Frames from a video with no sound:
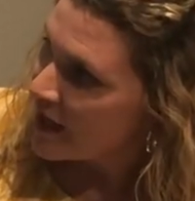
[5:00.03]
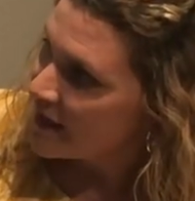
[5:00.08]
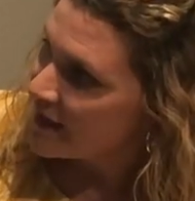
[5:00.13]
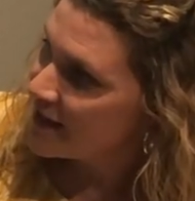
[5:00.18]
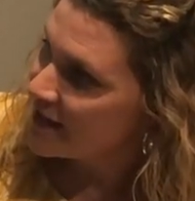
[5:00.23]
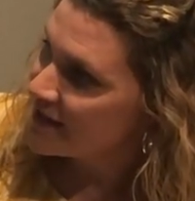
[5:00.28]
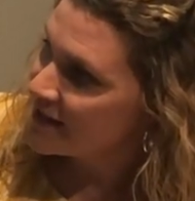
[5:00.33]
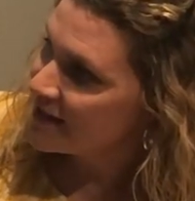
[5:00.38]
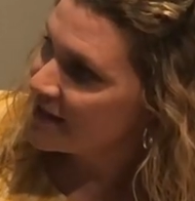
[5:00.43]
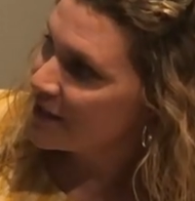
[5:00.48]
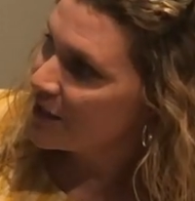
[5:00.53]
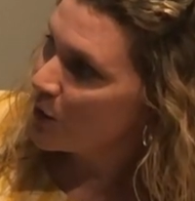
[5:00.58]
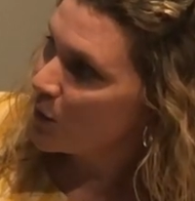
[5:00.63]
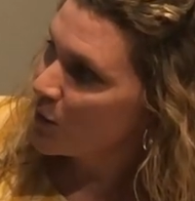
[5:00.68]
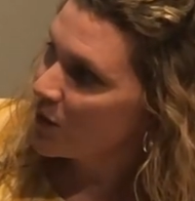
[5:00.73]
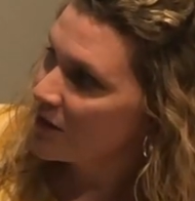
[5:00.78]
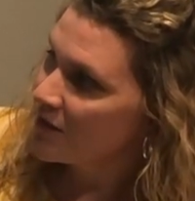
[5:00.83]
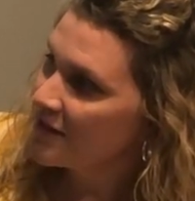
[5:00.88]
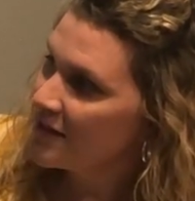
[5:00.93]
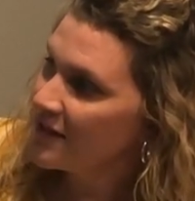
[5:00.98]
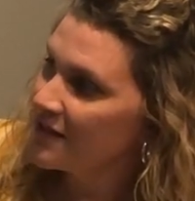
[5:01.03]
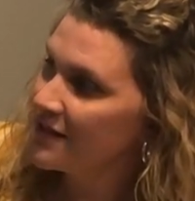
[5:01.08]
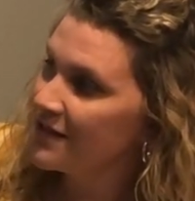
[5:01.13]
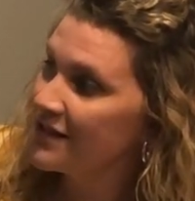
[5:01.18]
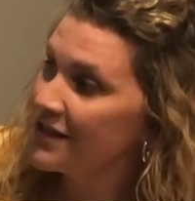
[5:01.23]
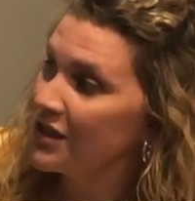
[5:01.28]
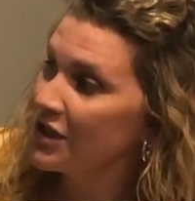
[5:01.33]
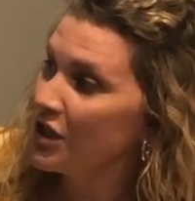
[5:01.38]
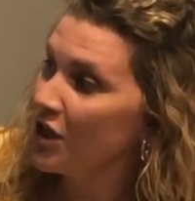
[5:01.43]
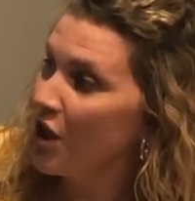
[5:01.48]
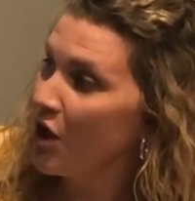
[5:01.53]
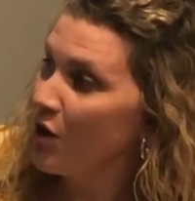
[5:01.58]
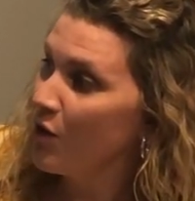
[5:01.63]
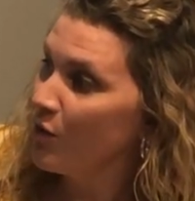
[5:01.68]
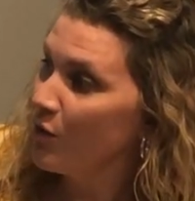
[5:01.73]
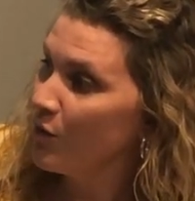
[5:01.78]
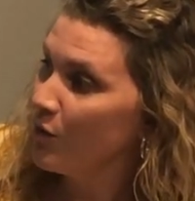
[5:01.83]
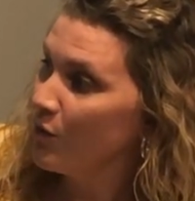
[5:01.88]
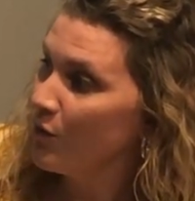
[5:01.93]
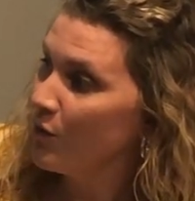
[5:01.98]
The seahorse is
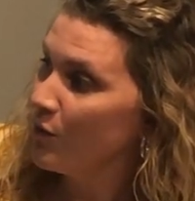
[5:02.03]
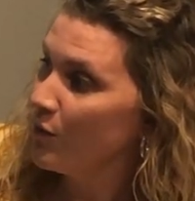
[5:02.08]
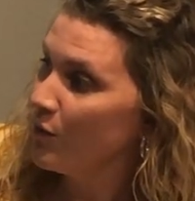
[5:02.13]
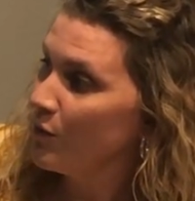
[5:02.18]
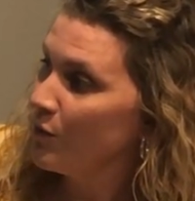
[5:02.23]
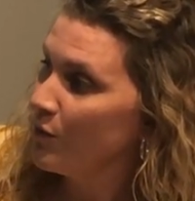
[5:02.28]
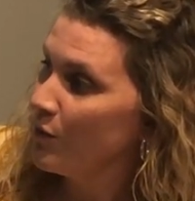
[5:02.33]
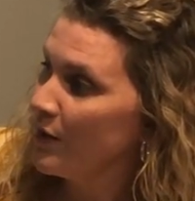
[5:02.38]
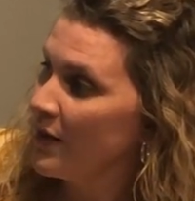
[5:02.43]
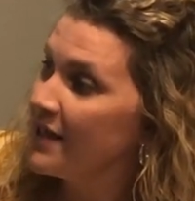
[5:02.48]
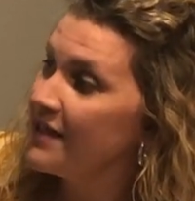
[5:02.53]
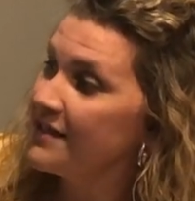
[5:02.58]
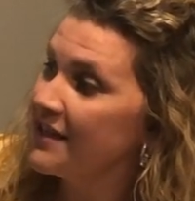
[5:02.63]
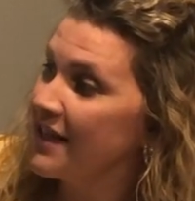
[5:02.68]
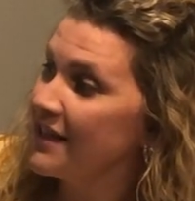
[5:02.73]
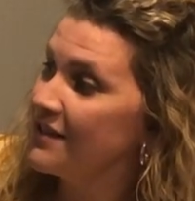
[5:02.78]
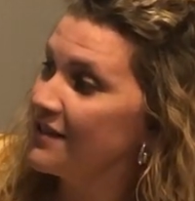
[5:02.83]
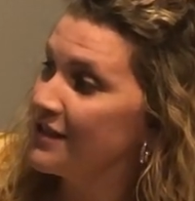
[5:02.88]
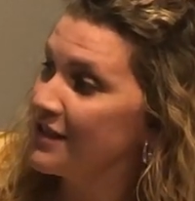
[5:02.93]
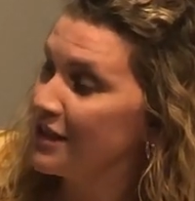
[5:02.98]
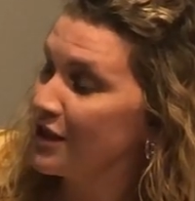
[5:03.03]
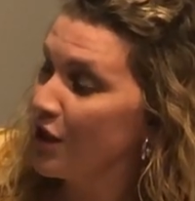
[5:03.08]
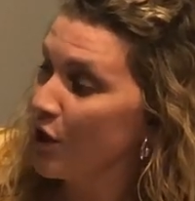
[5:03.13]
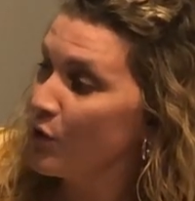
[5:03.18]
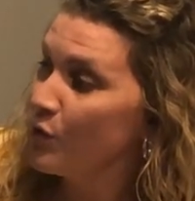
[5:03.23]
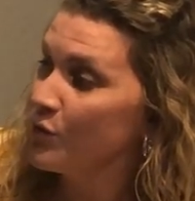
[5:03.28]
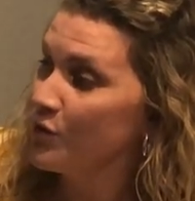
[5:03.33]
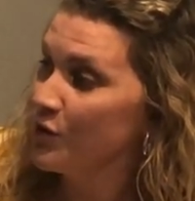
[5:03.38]
a slow